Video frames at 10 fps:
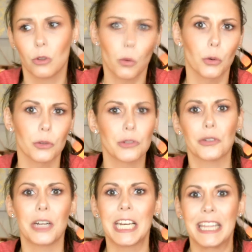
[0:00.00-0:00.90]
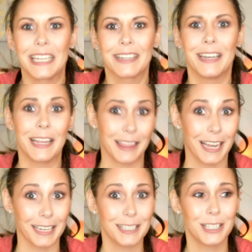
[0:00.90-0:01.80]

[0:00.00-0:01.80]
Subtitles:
doors or anything like that.